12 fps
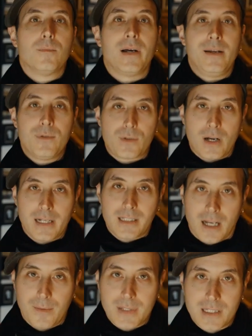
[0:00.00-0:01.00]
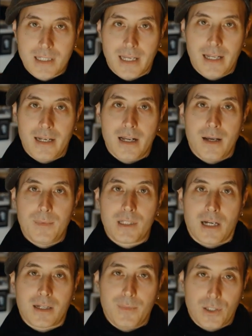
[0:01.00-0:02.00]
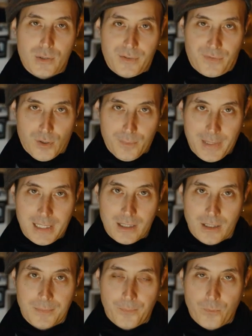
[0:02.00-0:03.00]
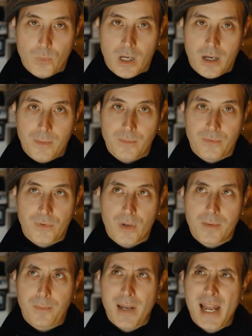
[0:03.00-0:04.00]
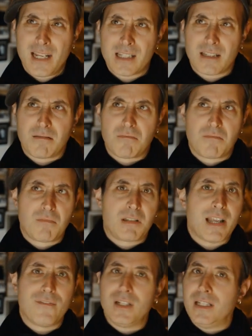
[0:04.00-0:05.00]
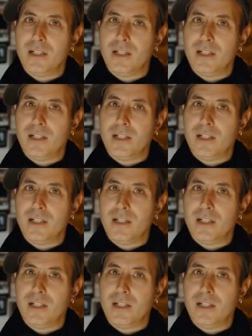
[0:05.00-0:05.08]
My name is Ronnie Thomas, and I'm a documentary filmmaker. For the past 7